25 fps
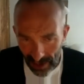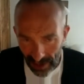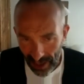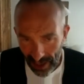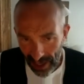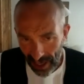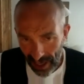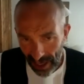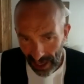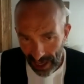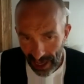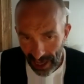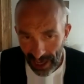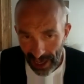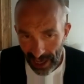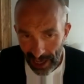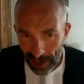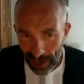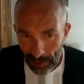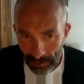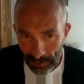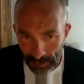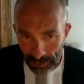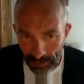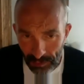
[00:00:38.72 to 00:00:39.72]

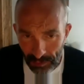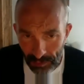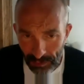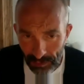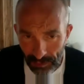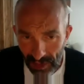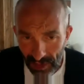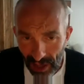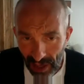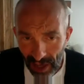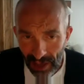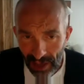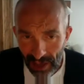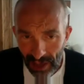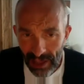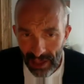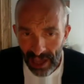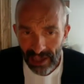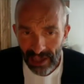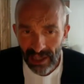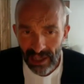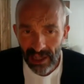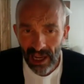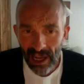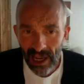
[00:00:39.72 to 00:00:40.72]
And
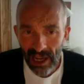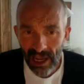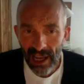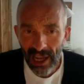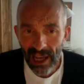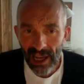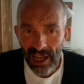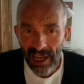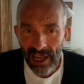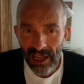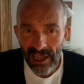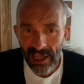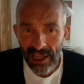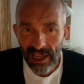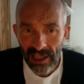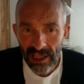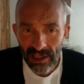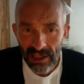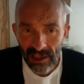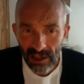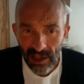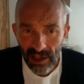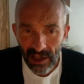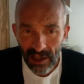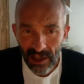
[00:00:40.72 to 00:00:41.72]
then I
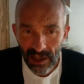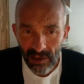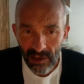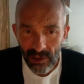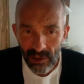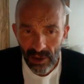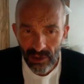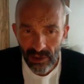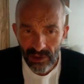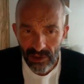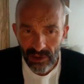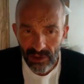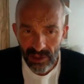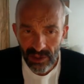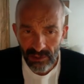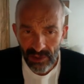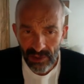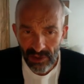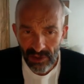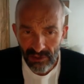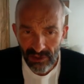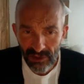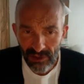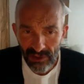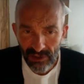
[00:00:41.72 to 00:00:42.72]
wrote some
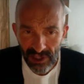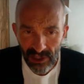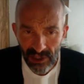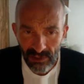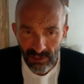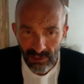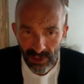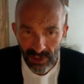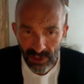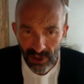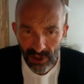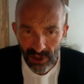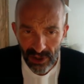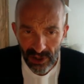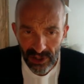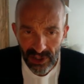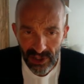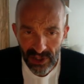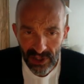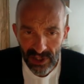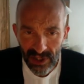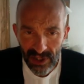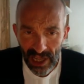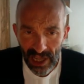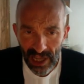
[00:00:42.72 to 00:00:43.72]
nonfiction books
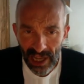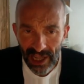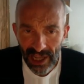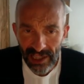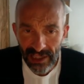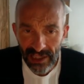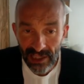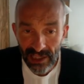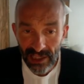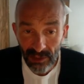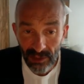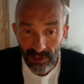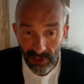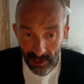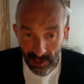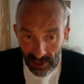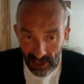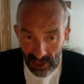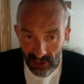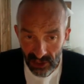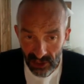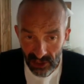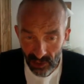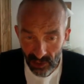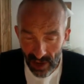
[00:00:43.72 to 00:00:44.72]
and did some
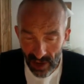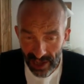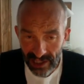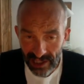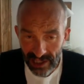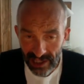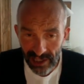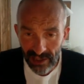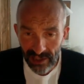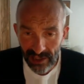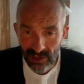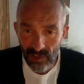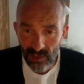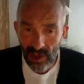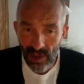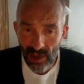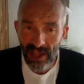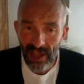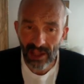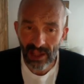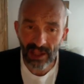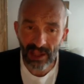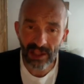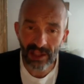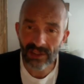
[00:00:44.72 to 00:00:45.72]
commercial writing as
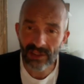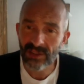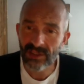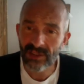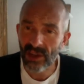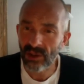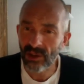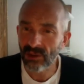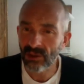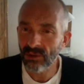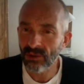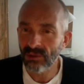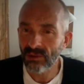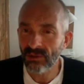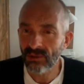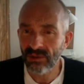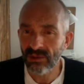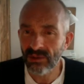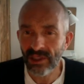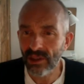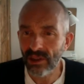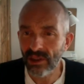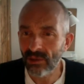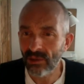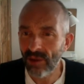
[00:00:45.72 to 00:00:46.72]
well. So,
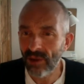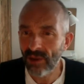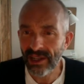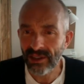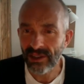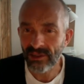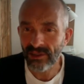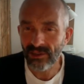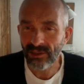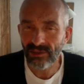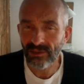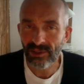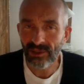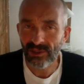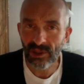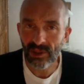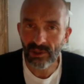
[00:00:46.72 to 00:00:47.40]
writing for